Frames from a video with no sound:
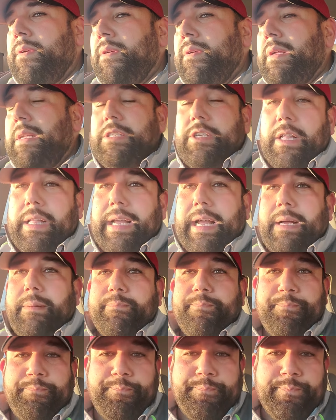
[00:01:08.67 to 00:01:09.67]
That's all I got.
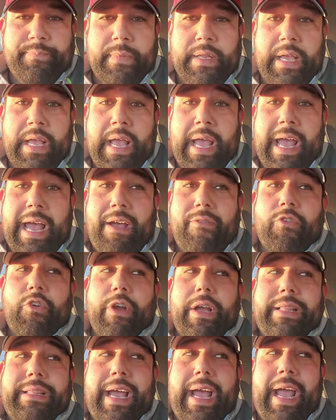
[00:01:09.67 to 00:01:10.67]
Have a
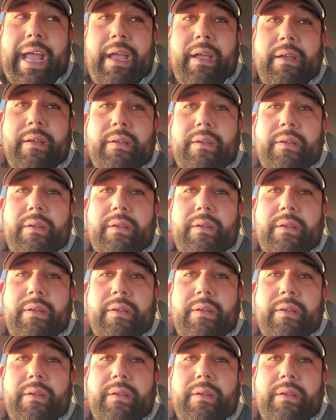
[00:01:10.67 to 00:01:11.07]
great day.